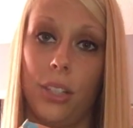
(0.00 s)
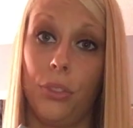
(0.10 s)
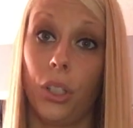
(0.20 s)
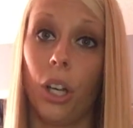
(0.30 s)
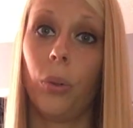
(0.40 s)
if
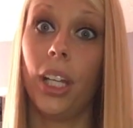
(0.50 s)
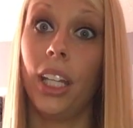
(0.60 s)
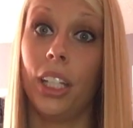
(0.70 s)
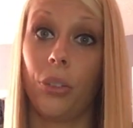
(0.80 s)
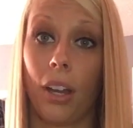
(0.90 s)
you go
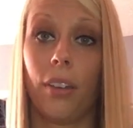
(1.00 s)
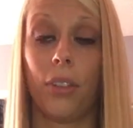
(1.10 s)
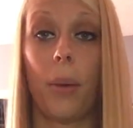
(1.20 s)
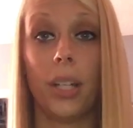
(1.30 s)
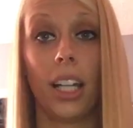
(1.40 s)
in and you have
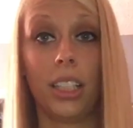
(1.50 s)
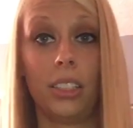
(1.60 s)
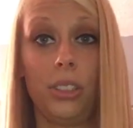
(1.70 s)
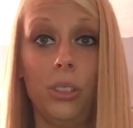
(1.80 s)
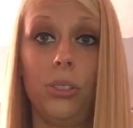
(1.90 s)
a bad
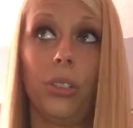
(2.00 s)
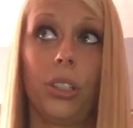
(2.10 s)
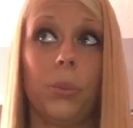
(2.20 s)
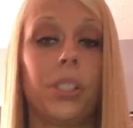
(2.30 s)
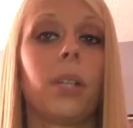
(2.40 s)
attitude, or
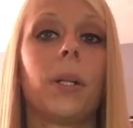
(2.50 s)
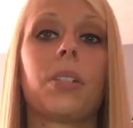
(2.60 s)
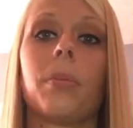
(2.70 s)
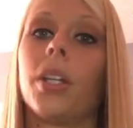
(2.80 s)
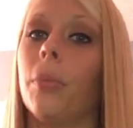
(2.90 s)
you're upset about
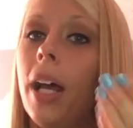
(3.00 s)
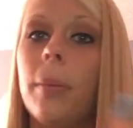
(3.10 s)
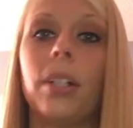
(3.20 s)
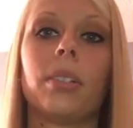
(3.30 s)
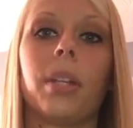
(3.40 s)
something or mad
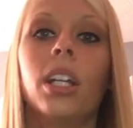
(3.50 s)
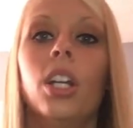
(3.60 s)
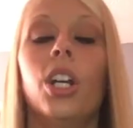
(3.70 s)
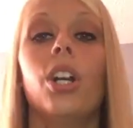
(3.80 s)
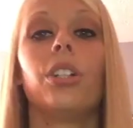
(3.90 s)
about something,
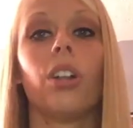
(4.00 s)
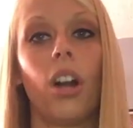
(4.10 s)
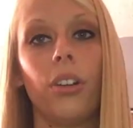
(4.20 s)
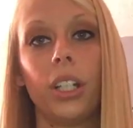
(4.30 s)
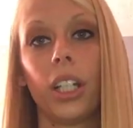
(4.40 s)
you're
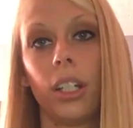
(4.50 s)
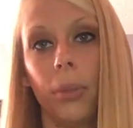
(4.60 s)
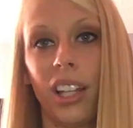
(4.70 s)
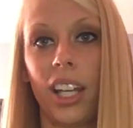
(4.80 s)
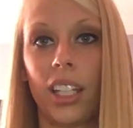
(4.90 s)
already gonna
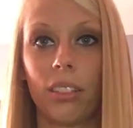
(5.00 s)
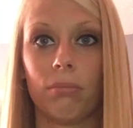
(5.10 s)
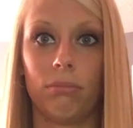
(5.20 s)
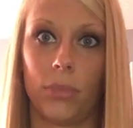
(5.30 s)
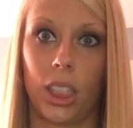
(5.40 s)
be like,
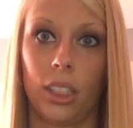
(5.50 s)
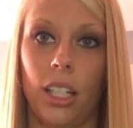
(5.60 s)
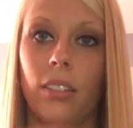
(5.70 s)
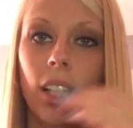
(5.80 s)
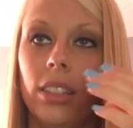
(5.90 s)
meh,
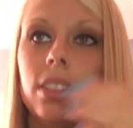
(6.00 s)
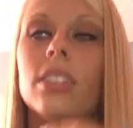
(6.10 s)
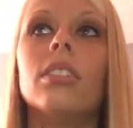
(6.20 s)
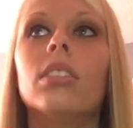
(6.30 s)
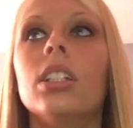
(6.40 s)

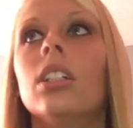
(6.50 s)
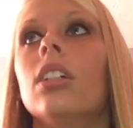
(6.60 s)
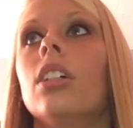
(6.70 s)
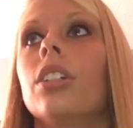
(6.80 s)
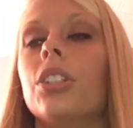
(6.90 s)
unless
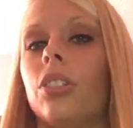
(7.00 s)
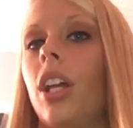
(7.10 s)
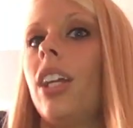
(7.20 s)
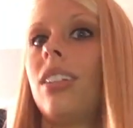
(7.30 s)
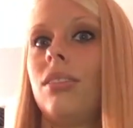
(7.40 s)
you're
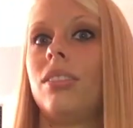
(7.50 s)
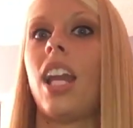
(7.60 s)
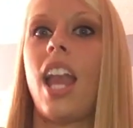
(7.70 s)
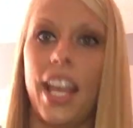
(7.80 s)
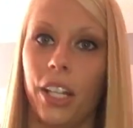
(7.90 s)
like
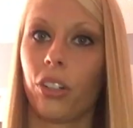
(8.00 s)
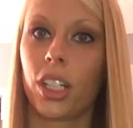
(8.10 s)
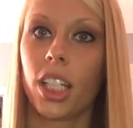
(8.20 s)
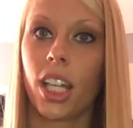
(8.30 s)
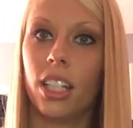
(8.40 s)

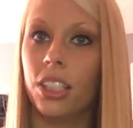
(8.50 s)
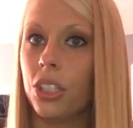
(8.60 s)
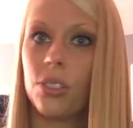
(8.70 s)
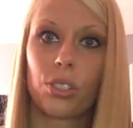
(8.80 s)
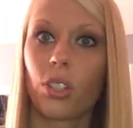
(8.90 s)
angry, and
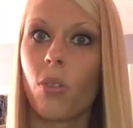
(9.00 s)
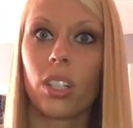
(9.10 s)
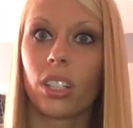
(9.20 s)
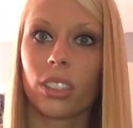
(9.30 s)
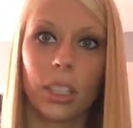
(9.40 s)
then you just go
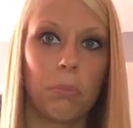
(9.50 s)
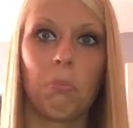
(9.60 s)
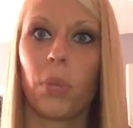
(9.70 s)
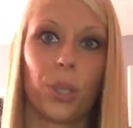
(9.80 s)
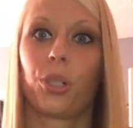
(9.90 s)
in there and like
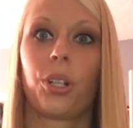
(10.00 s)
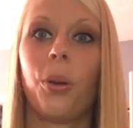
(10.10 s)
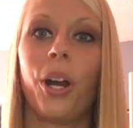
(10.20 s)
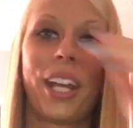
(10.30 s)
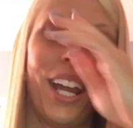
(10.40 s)
murder your
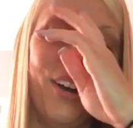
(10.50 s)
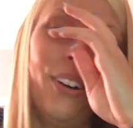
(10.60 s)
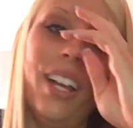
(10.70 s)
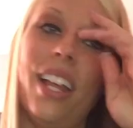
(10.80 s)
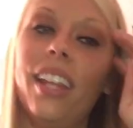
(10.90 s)

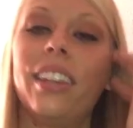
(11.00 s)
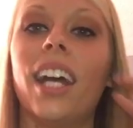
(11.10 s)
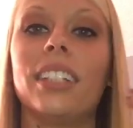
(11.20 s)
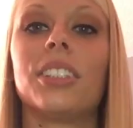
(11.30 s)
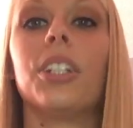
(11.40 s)
workout.
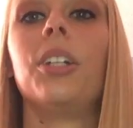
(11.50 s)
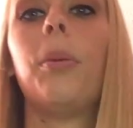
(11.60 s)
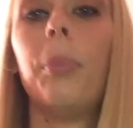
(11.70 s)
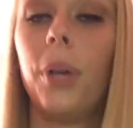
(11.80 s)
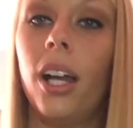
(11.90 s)
That's
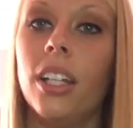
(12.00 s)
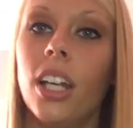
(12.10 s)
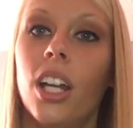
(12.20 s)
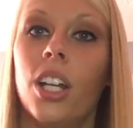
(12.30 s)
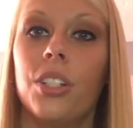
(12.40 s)
good, but
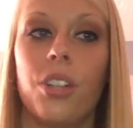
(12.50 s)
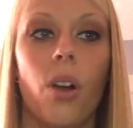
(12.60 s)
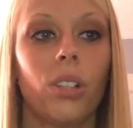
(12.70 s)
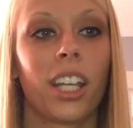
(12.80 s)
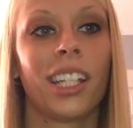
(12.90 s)

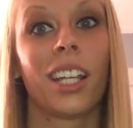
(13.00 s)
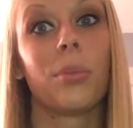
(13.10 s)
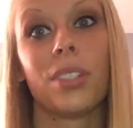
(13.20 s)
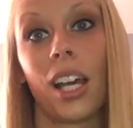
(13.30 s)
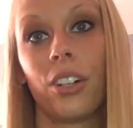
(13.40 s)
don't like get
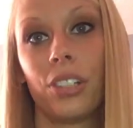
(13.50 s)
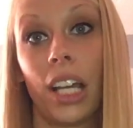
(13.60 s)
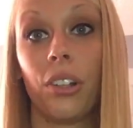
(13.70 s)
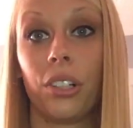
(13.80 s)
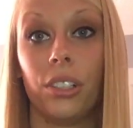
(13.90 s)
upset or
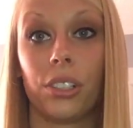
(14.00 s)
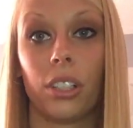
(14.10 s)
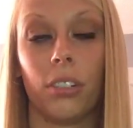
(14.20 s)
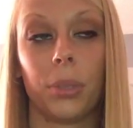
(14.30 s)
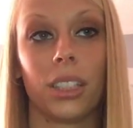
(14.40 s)
down on
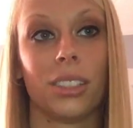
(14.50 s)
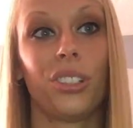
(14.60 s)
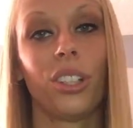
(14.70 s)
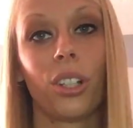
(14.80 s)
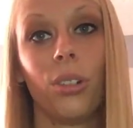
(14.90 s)
yourself, because then
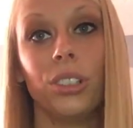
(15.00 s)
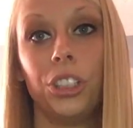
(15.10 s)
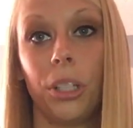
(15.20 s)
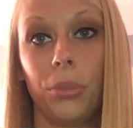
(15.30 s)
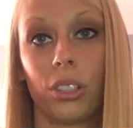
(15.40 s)
you're gonna go in the
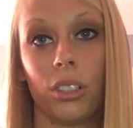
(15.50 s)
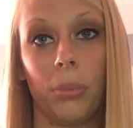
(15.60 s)
gym, you're